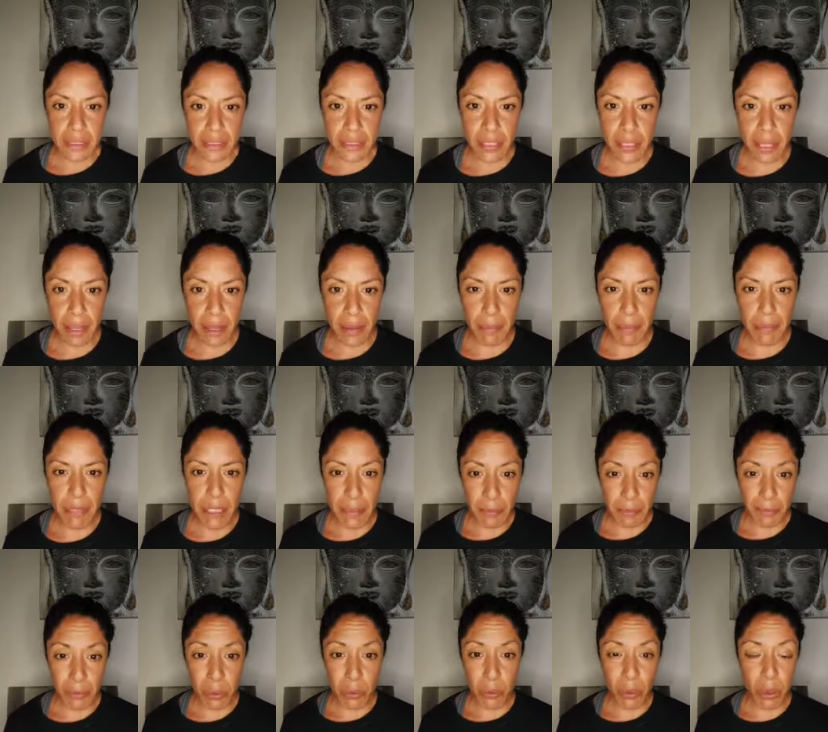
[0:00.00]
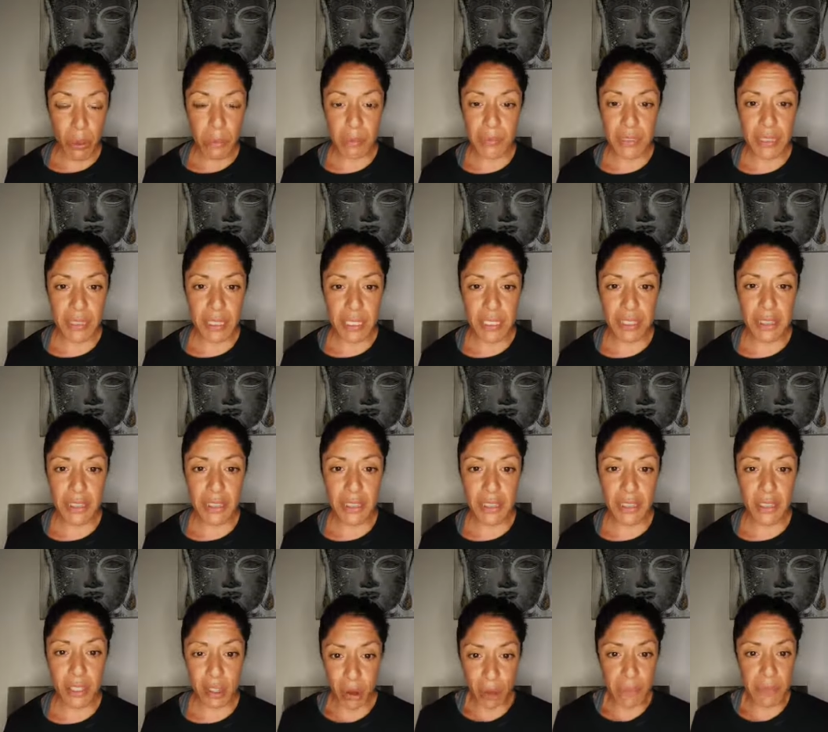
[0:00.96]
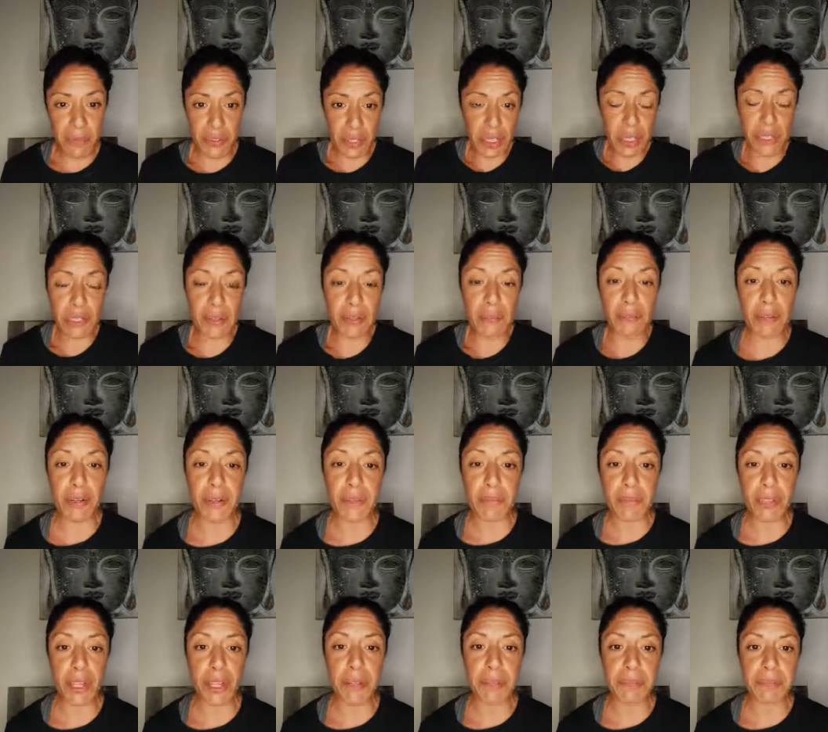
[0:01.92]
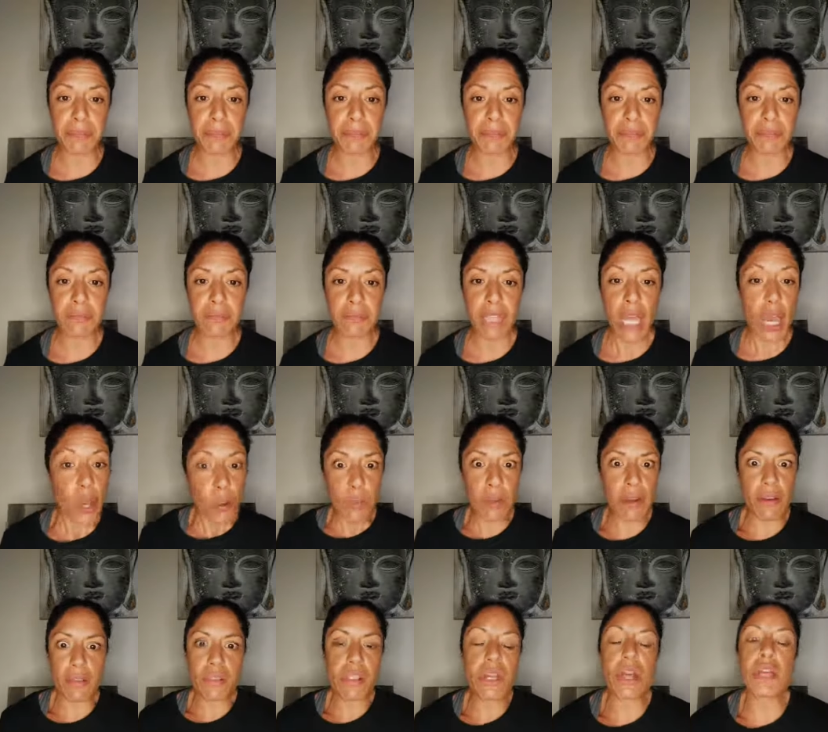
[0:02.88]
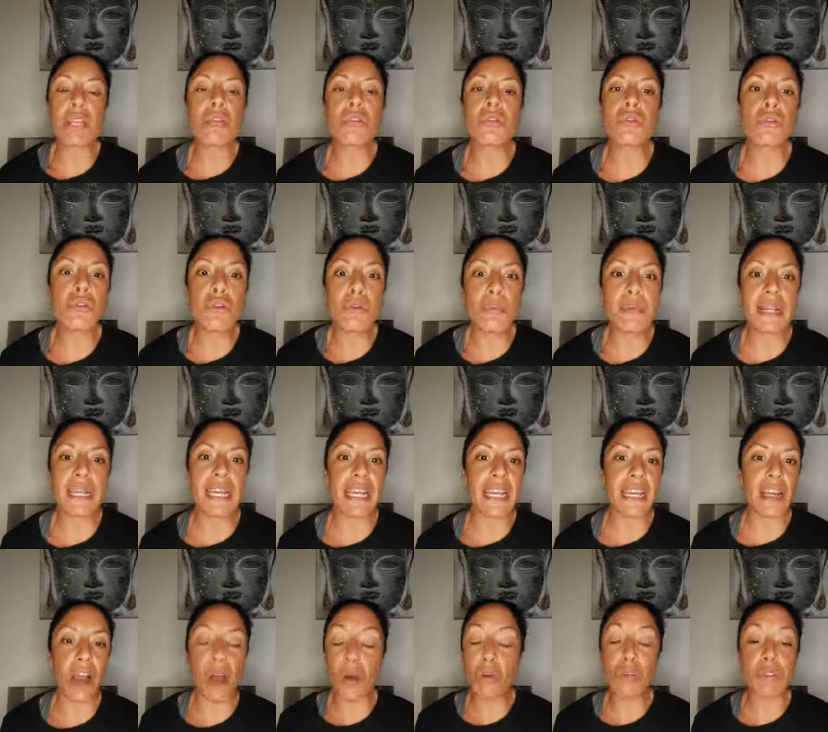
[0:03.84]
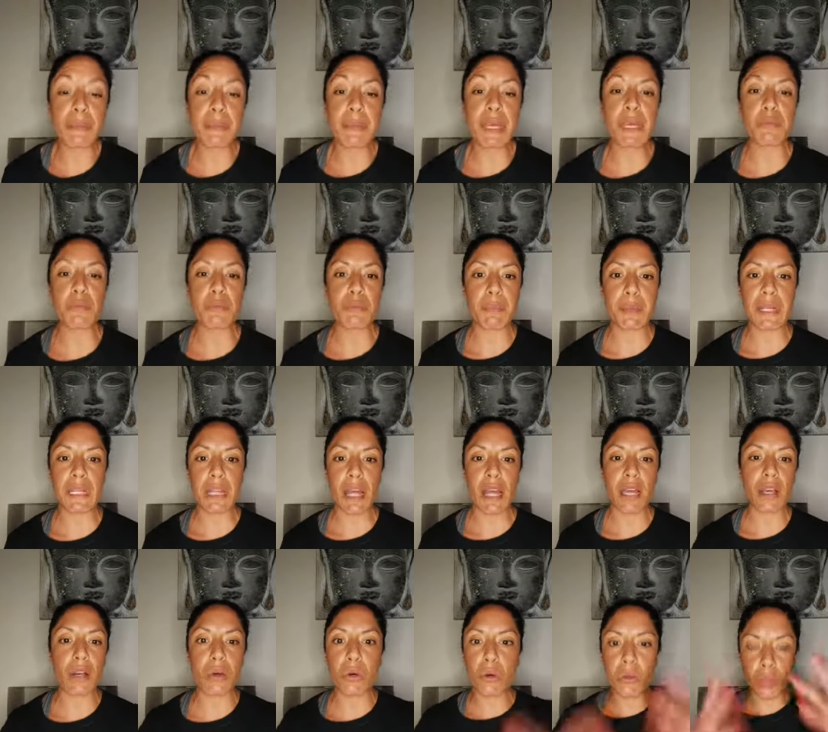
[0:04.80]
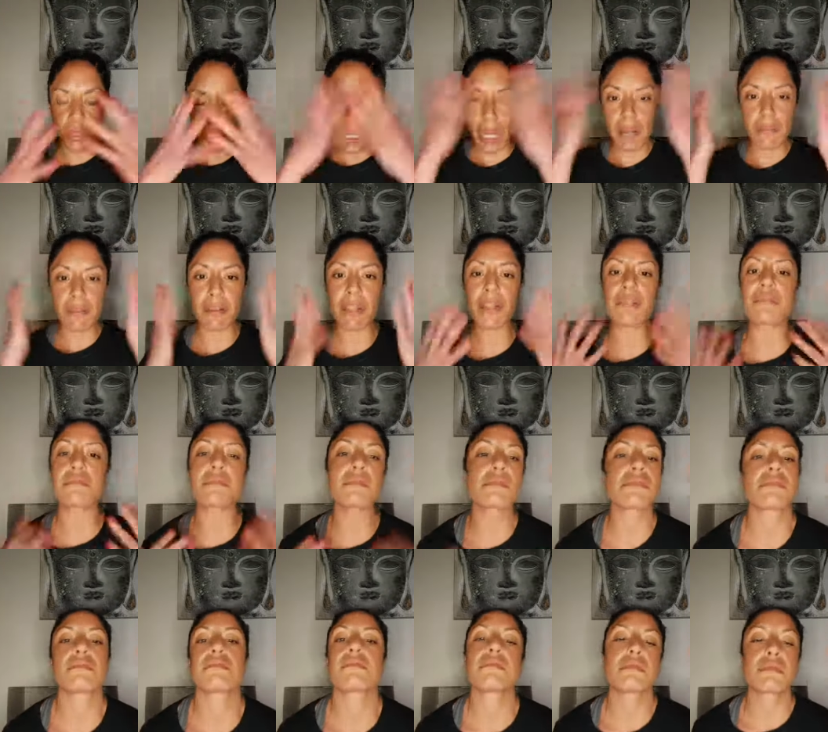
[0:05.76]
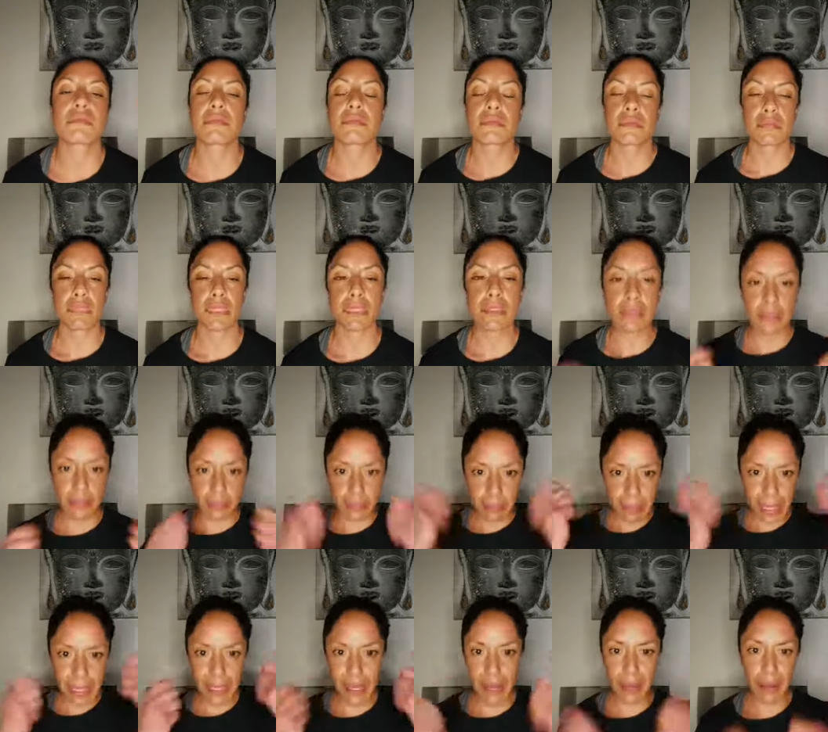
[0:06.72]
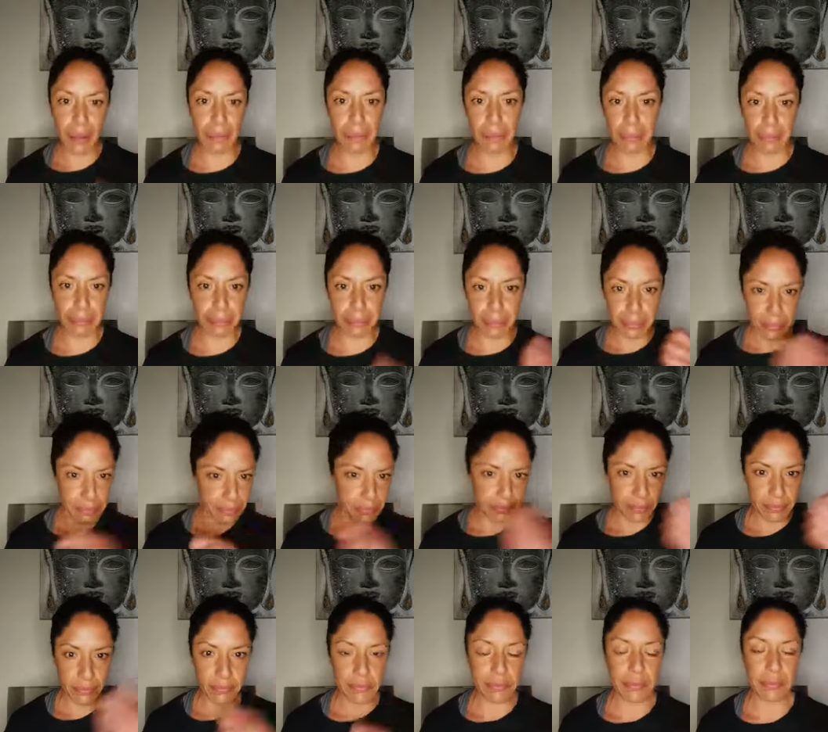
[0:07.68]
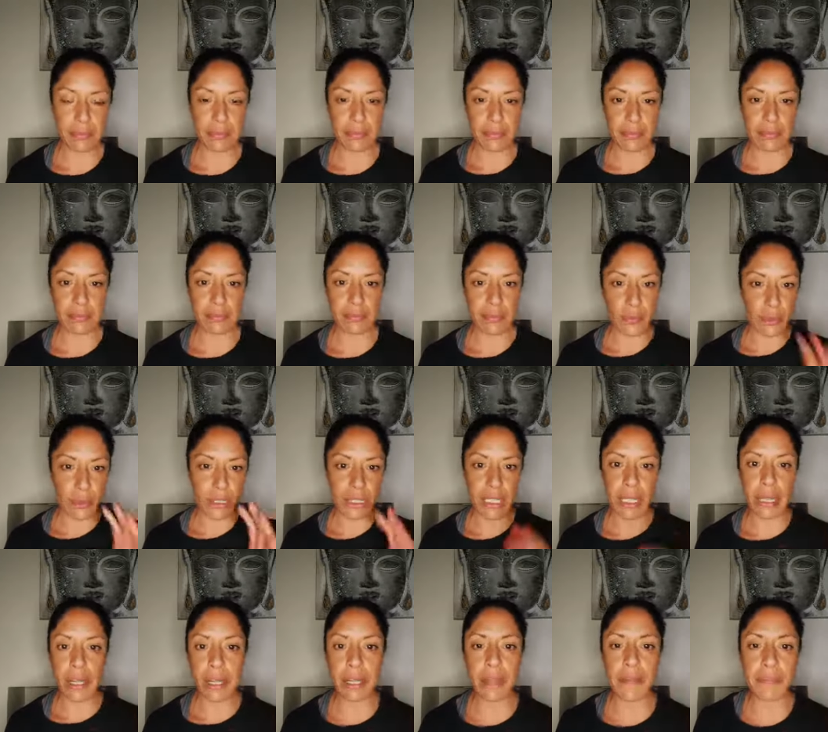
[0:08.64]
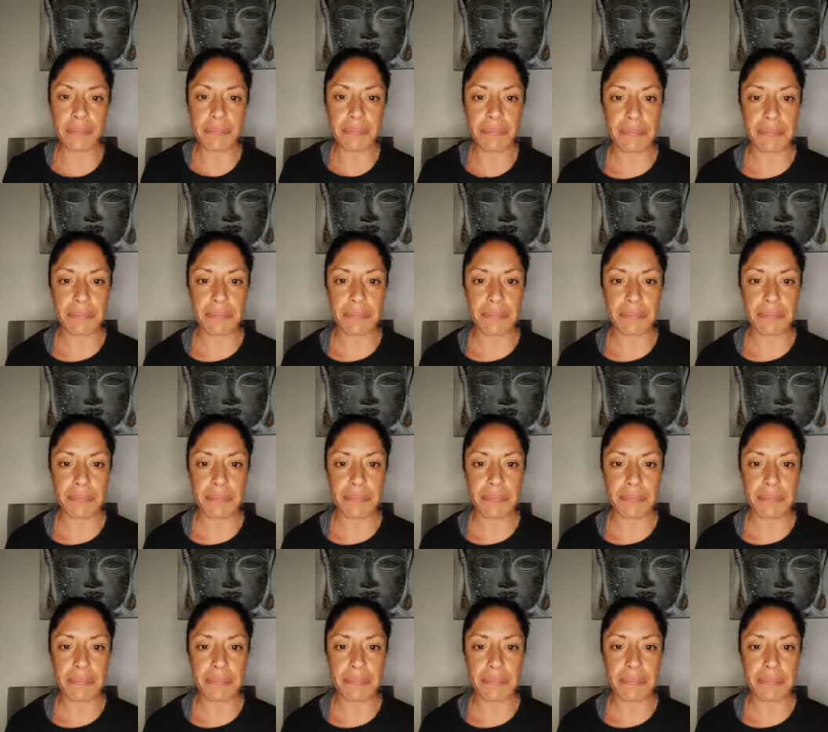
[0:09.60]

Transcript: um, to feel confident confident in front of you. Whereas I normally old me would be like, oh, cover, makeup, vodka,